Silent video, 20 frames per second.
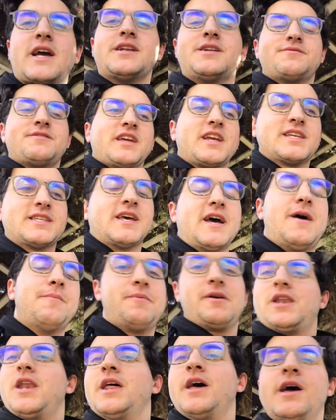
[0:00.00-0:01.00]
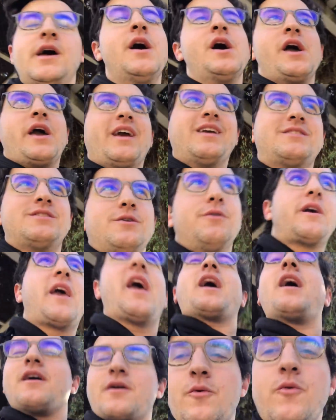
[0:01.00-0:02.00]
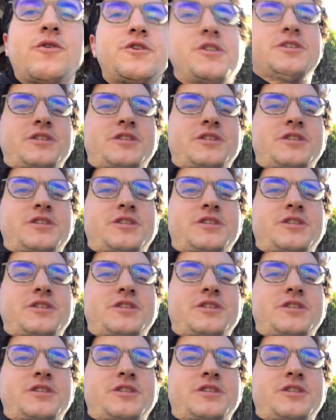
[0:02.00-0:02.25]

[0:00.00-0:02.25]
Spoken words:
kind of things happen. It's okay. We're